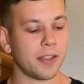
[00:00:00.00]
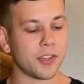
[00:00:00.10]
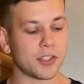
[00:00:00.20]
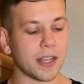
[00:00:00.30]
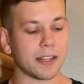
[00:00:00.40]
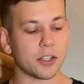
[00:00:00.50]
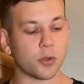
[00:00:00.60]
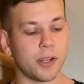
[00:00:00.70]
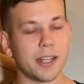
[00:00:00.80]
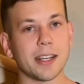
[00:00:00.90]
The second
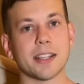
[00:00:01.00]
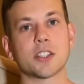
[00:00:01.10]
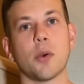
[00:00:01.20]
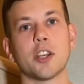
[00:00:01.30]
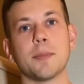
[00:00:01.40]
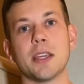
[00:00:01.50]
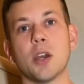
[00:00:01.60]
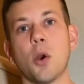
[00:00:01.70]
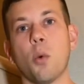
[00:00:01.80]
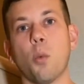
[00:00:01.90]
ingredient is going to
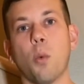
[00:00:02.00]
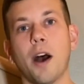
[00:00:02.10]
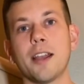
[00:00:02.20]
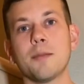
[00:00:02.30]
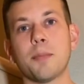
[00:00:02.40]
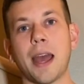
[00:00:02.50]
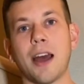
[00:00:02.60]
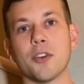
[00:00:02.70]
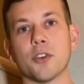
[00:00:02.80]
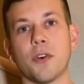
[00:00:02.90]
be 1
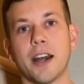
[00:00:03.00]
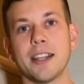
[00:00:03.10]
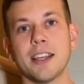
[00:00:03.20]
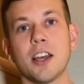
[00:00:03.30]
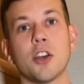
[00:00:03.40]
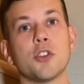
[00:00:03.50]
pound of honey.